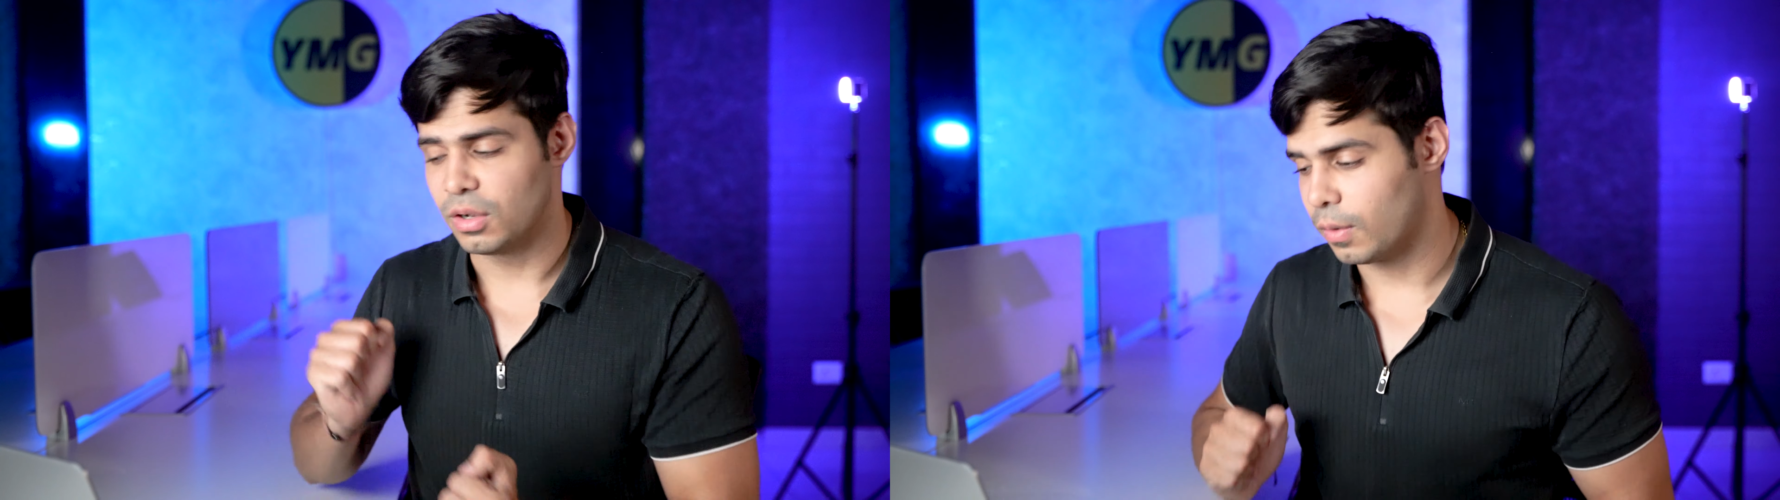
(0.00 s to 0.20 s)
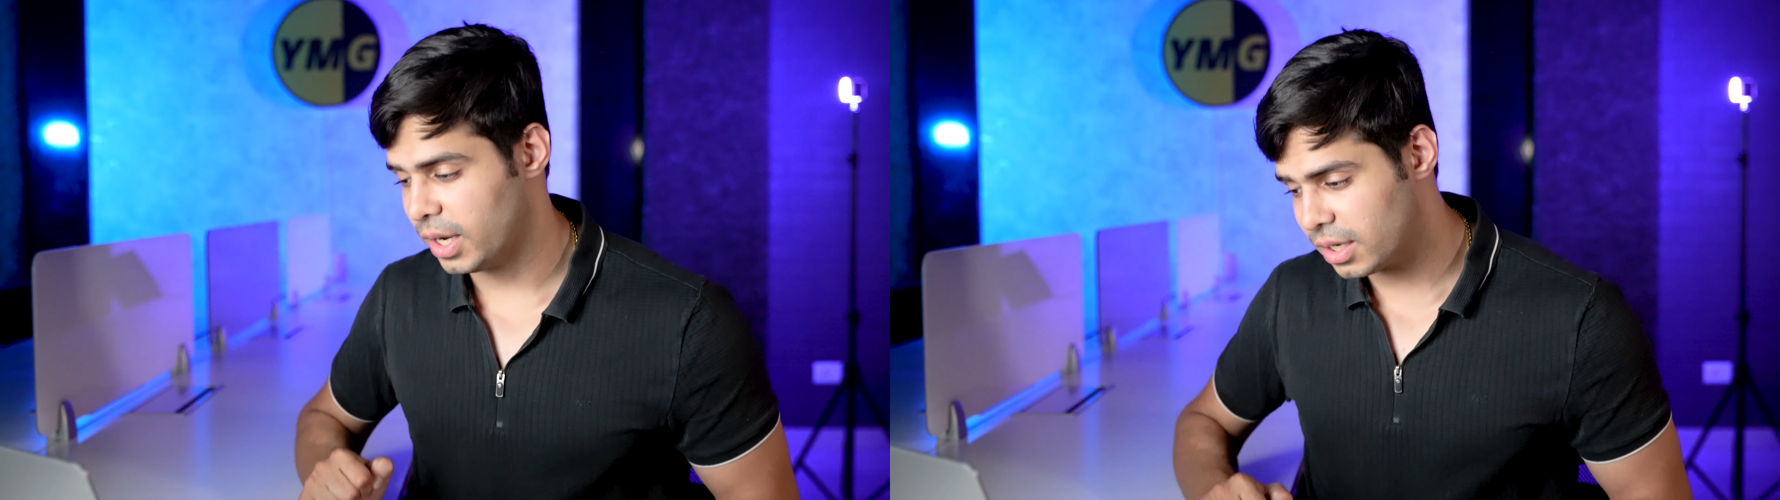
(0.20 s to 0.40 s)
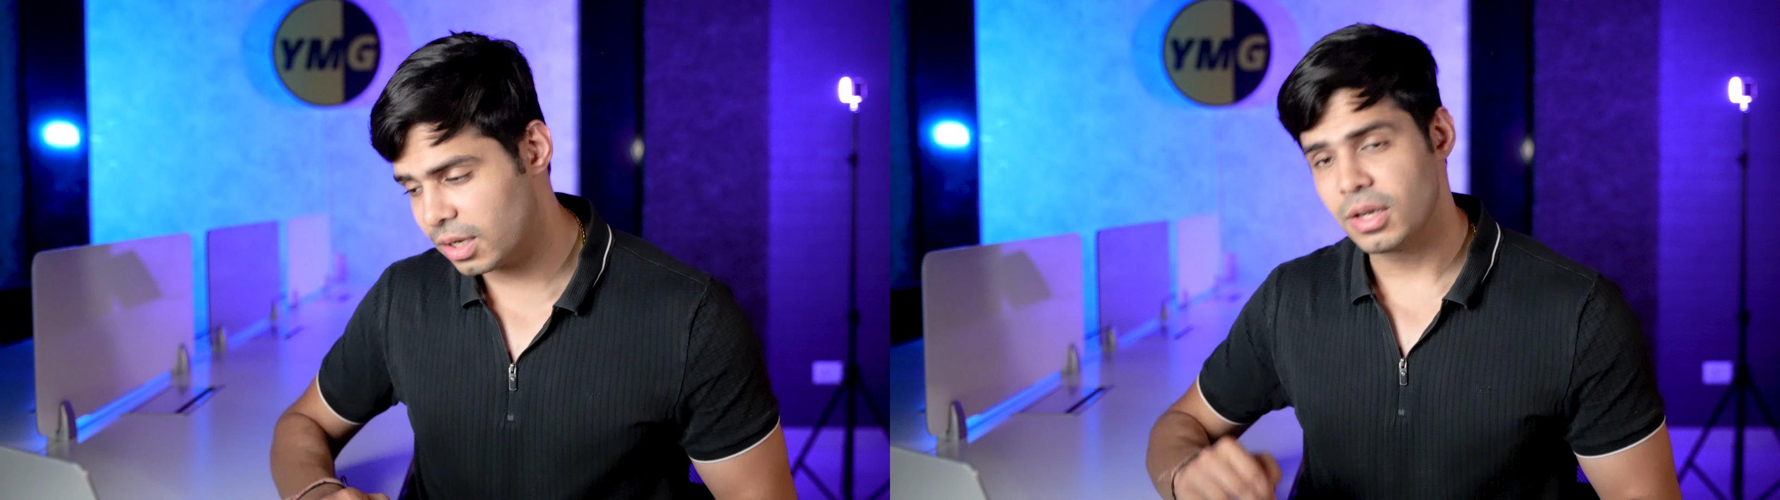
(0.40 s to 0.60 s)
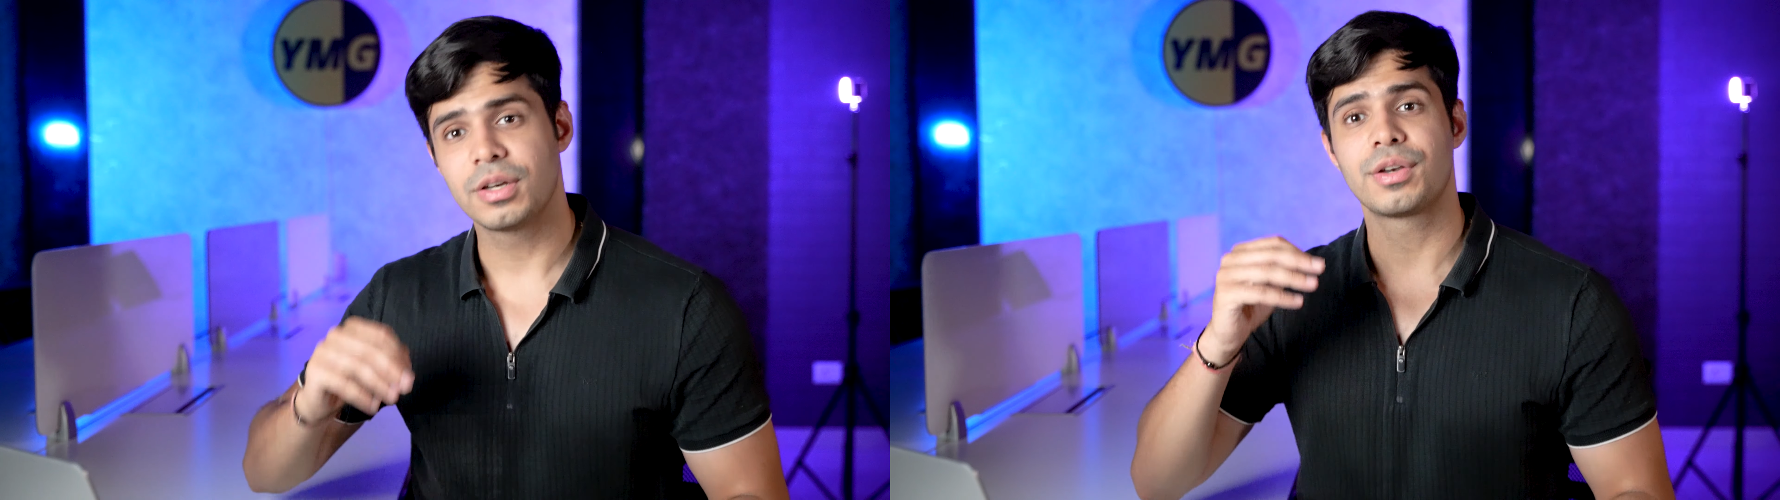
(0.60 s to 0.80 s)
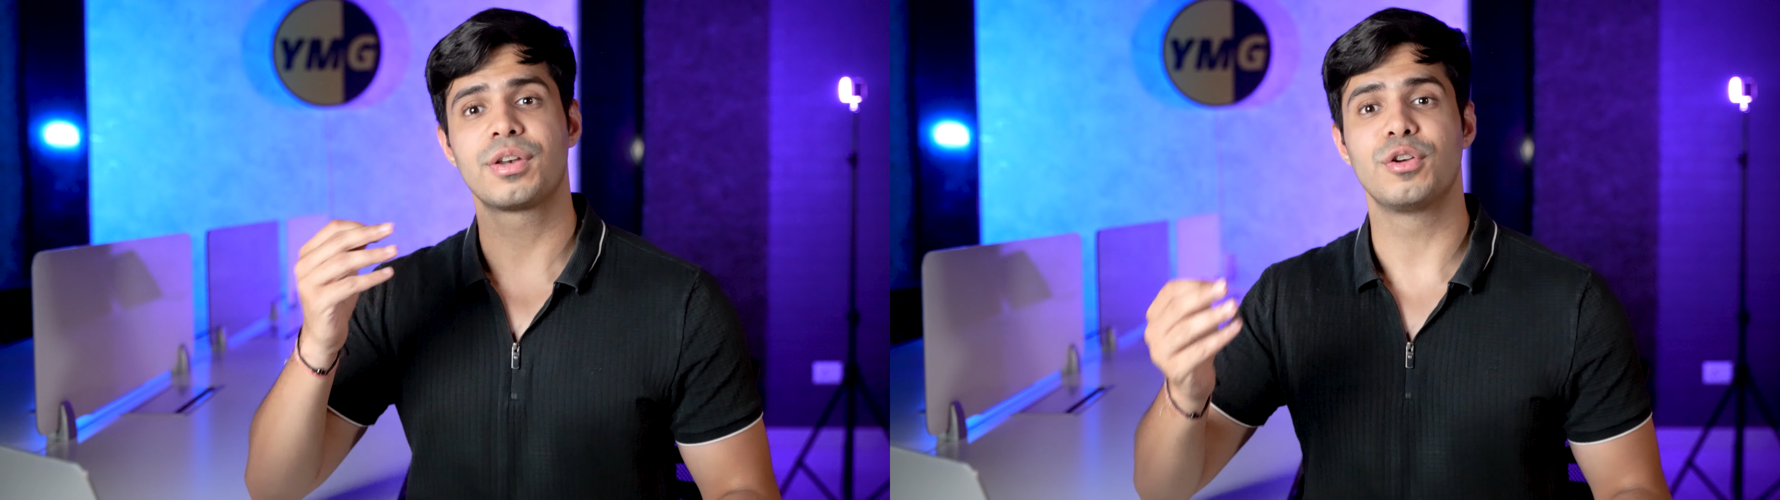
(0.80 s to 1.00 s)
All right?
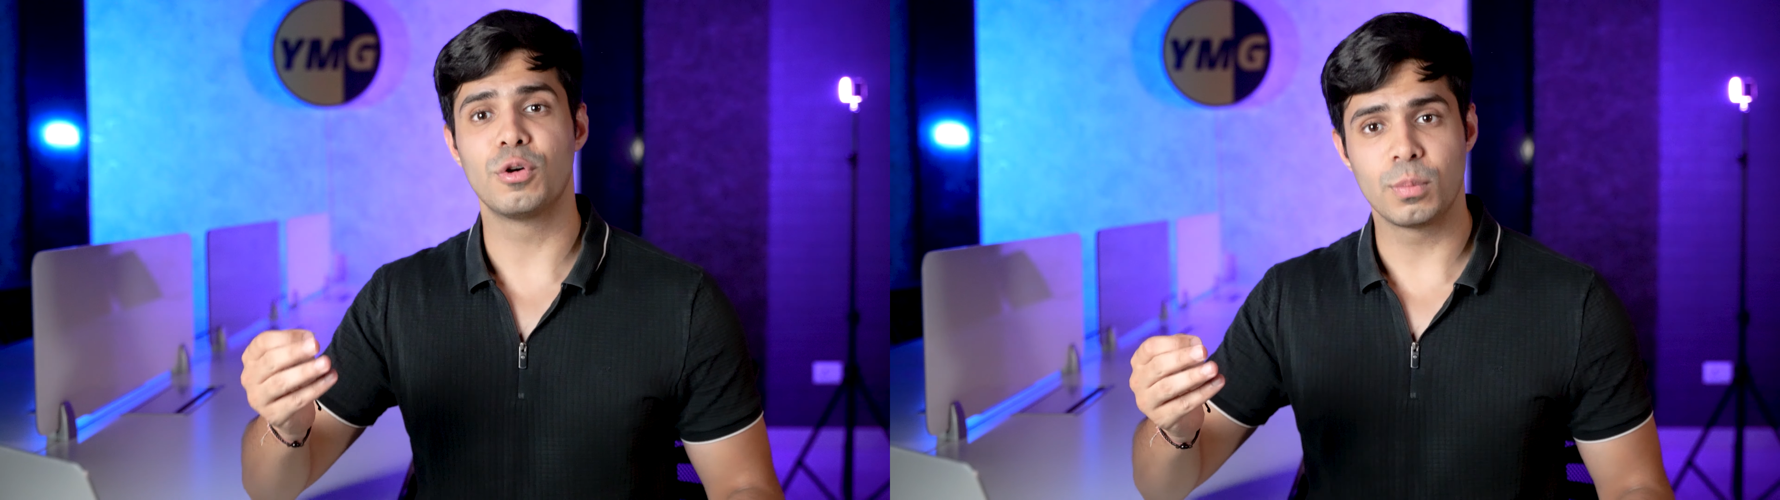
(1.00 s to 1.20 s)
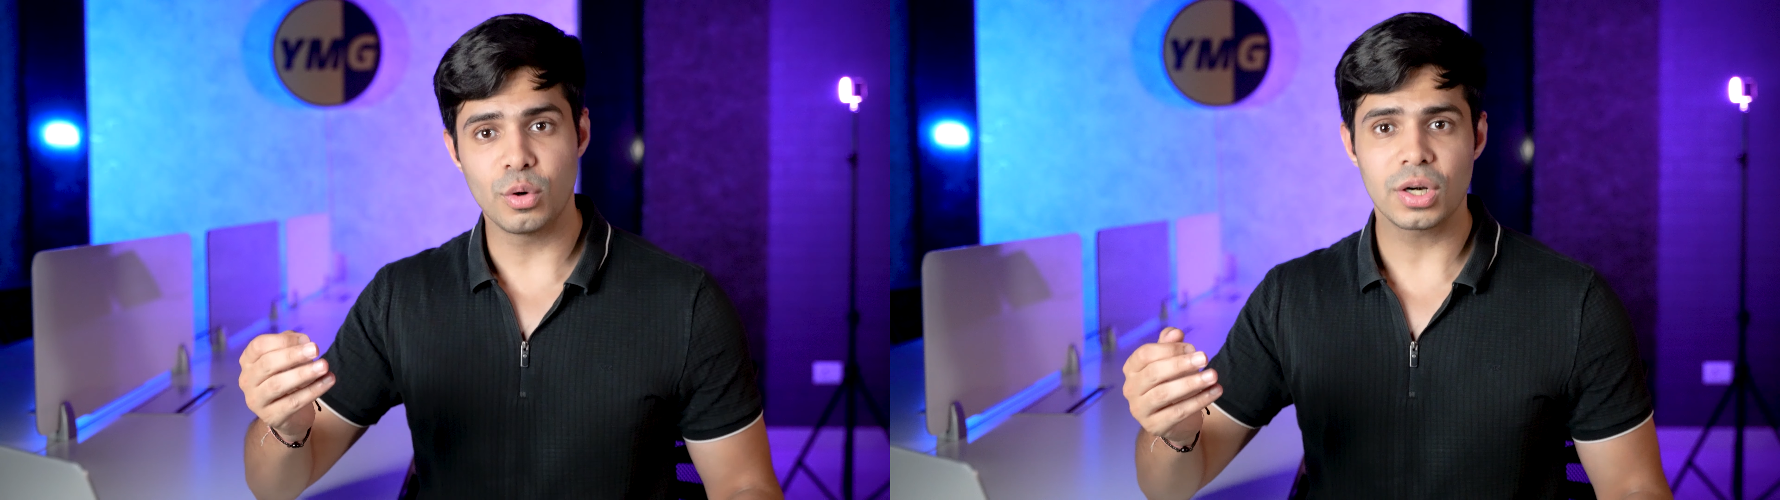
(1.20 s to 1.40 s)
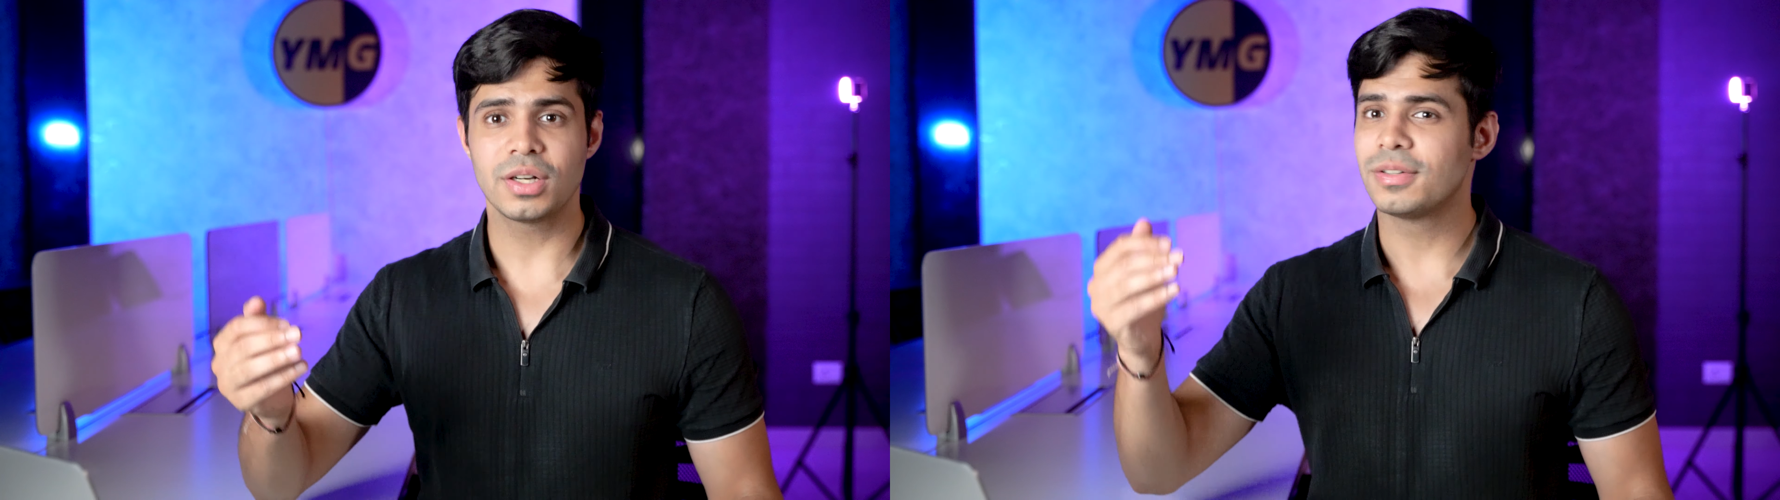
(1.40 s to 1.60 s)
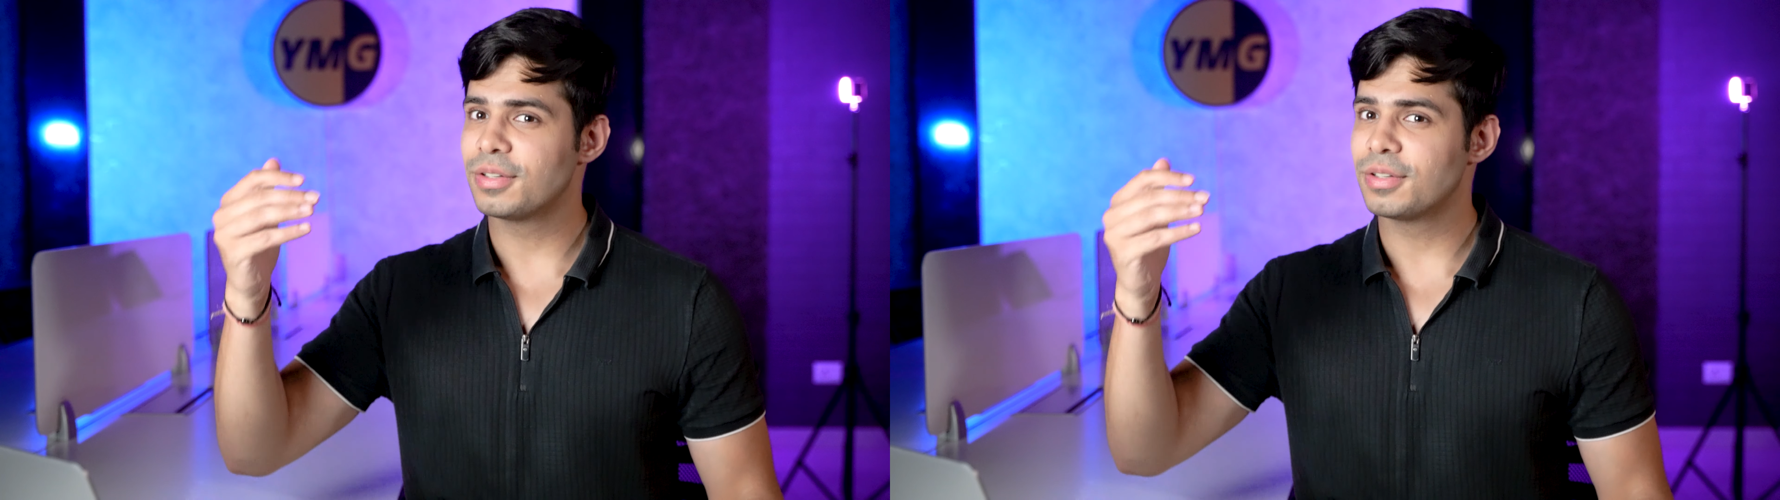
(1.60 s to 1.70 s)
To know more,